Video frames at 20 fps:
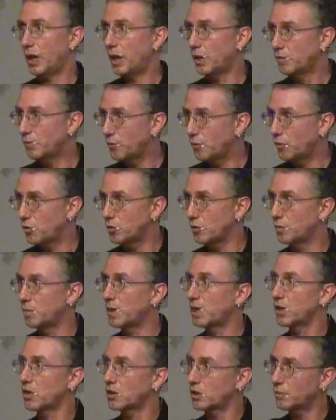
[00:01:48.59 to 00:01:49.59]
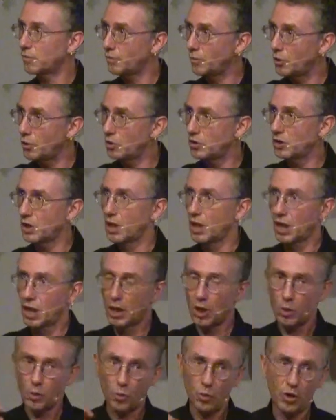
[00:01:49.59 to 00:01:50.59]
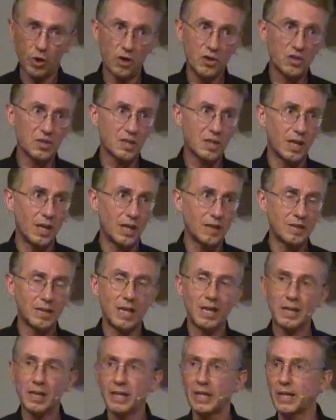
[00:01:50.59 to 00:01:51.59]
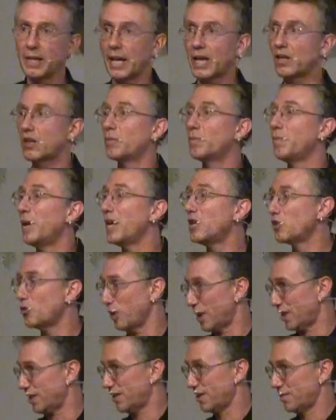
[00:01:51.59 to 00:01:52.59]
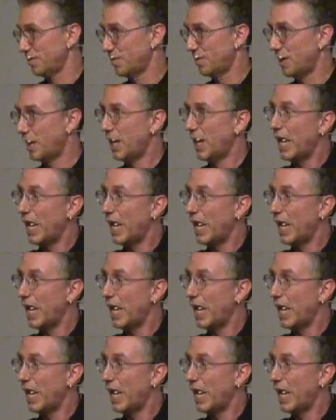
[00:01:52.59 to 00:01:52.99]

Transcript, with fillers: in food, because food works exactly like the matrix.